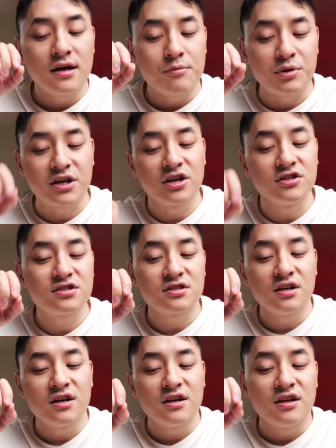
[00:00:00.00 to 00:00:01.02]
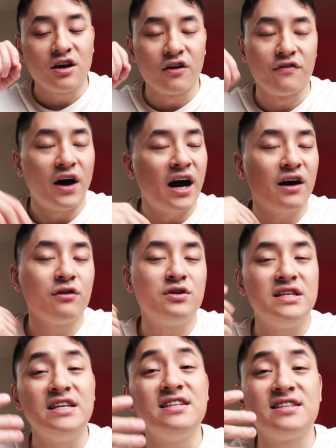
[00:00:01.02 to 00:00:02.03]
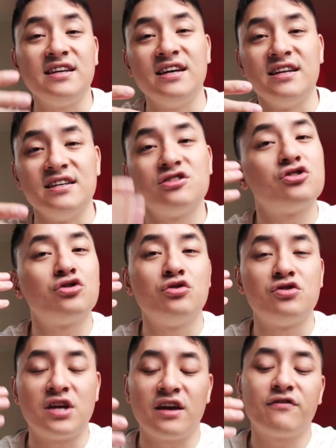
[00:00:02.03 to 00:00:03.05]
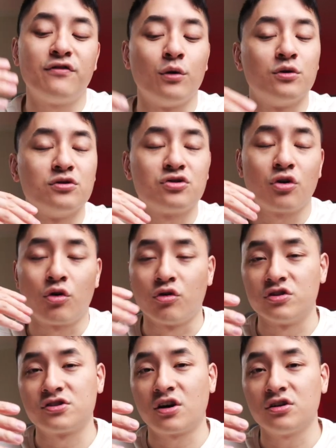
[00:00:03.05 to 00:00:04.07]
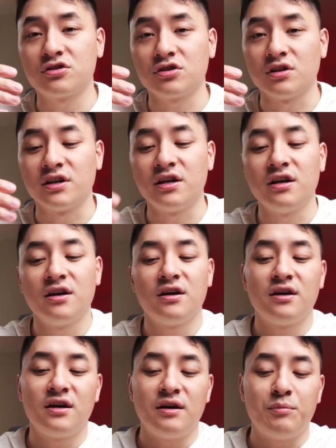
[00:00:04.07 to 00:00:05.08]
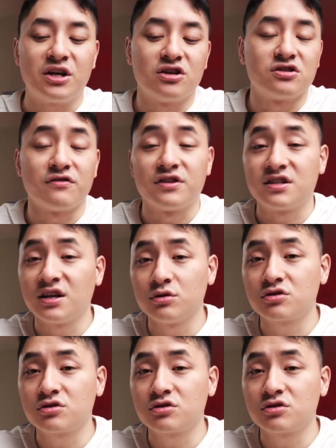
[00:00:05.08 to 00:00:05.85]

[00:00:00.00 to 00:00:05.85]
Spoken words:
because of how easy it is to take photos horizontally because of the tilt